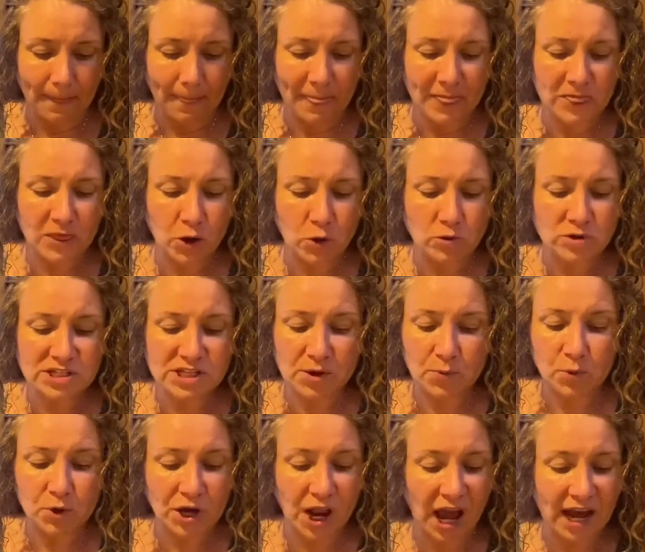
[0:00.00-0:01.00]
Those that
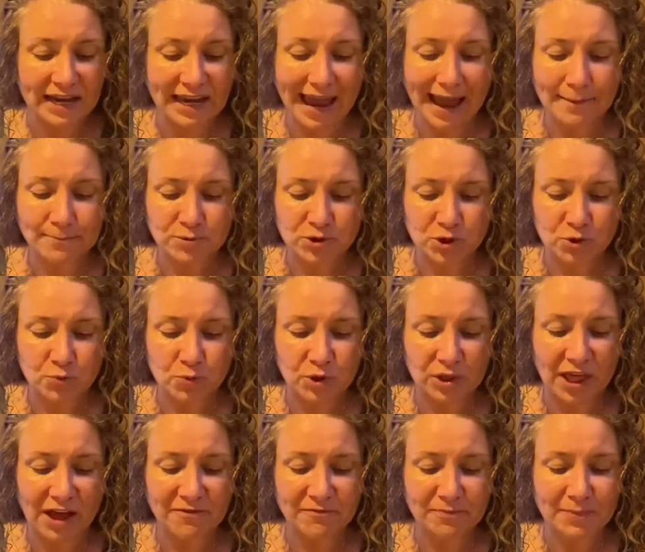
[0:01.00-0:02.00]
were not captured were
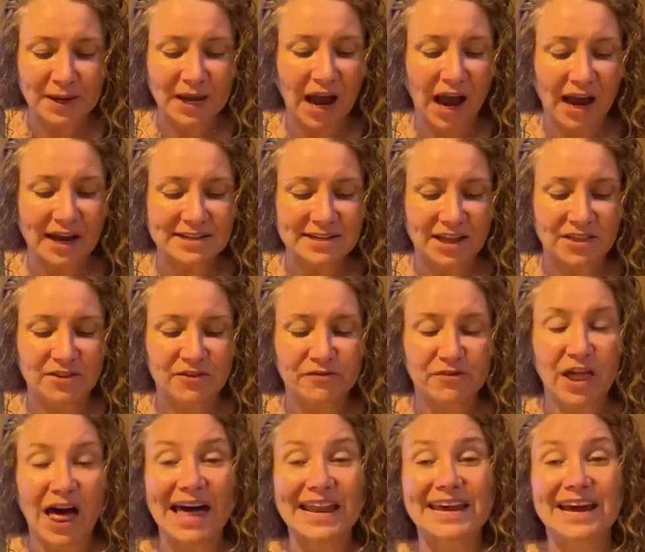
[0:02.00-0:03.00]
left behind on the
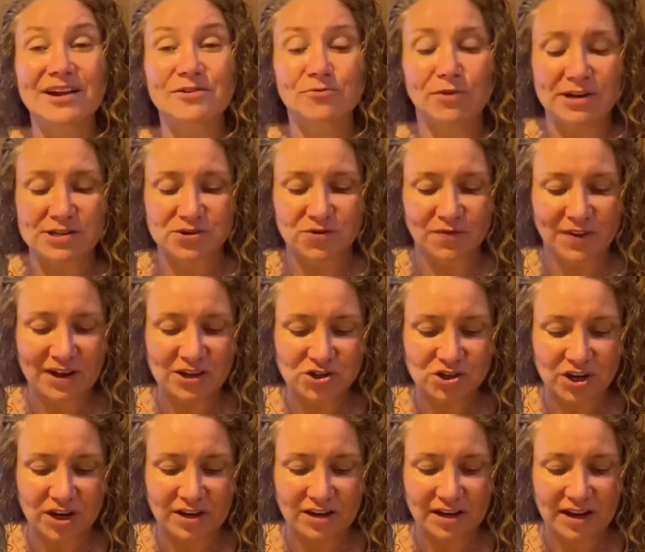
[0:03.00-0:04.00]
Flathead
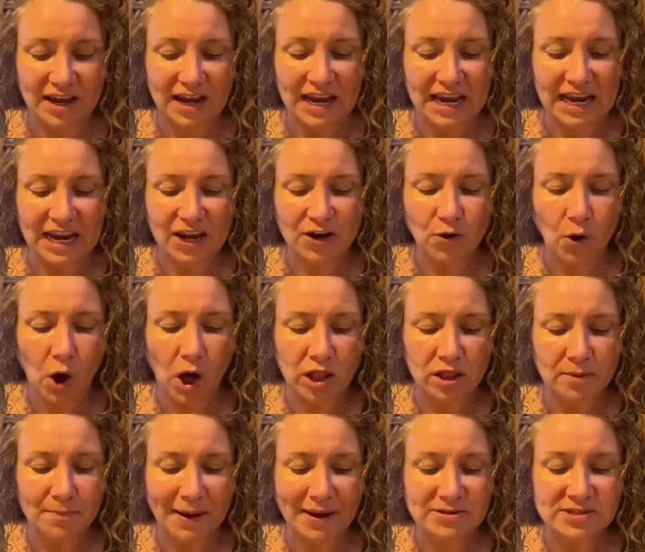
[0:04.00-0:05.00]
Reservation. In all,
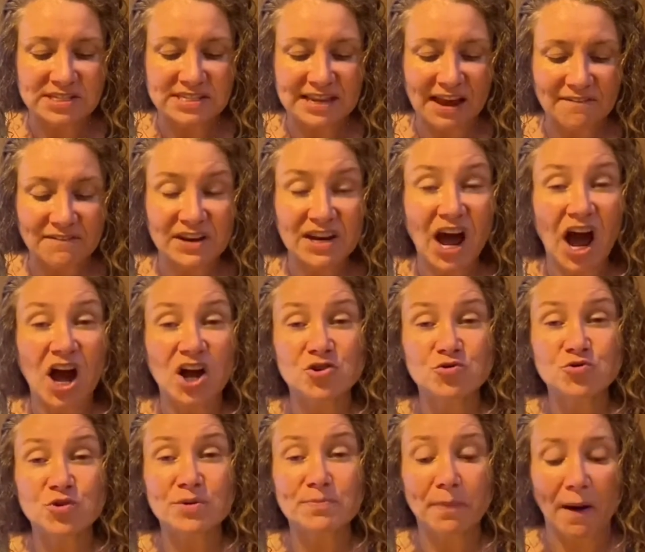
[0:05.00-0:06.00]
about
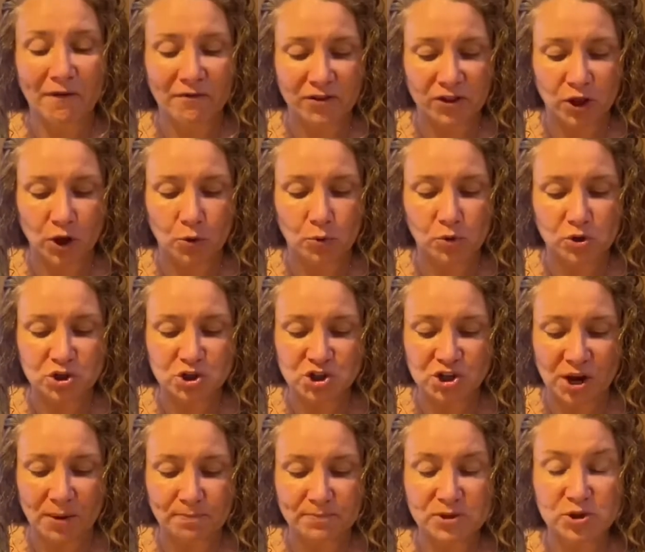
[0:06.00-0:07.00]
700 buffalo were
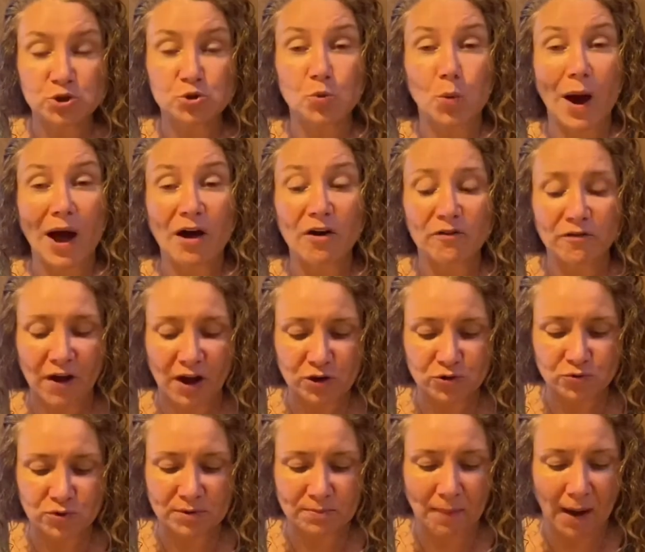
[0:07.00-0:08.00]
shipped
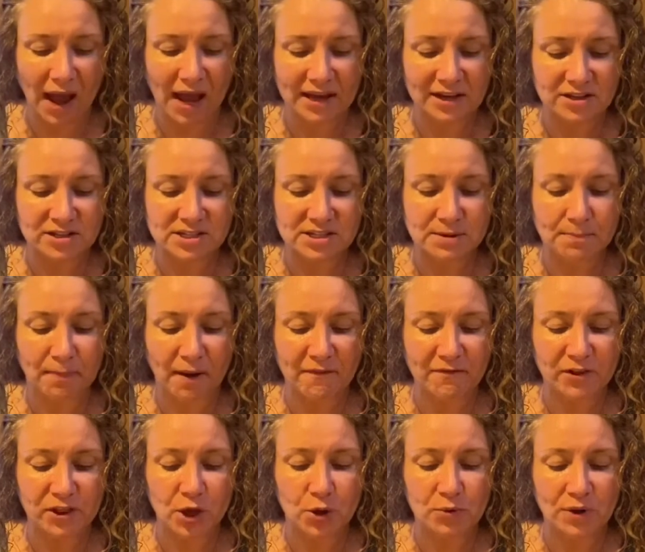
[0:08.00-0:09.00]
1,200 miles to
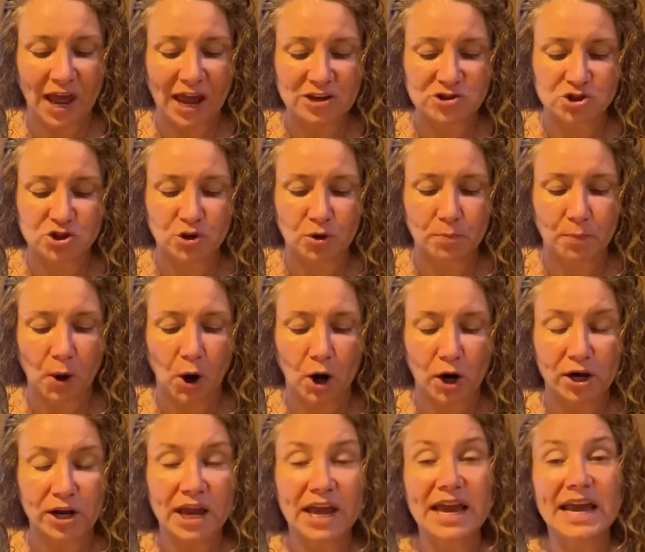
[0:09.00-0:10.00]
Buffalo National
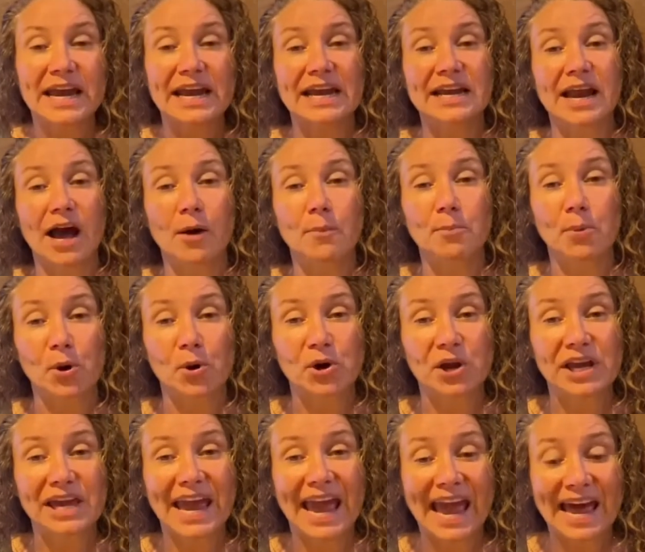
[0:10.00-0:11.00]
Park in Alberta,
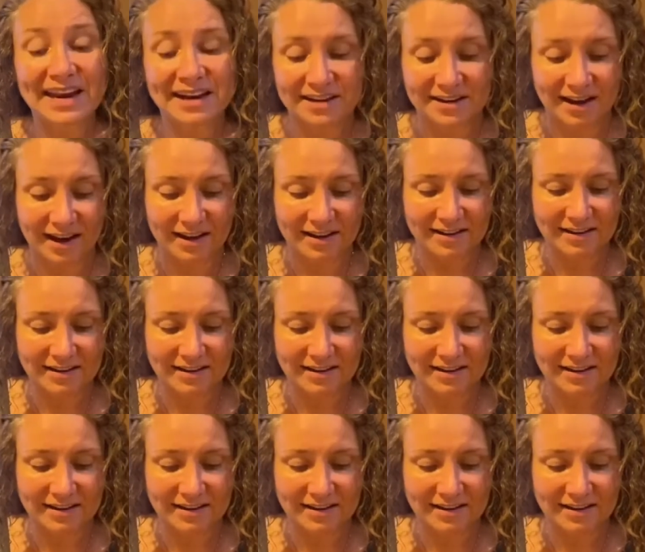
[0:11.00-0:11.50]
Canada.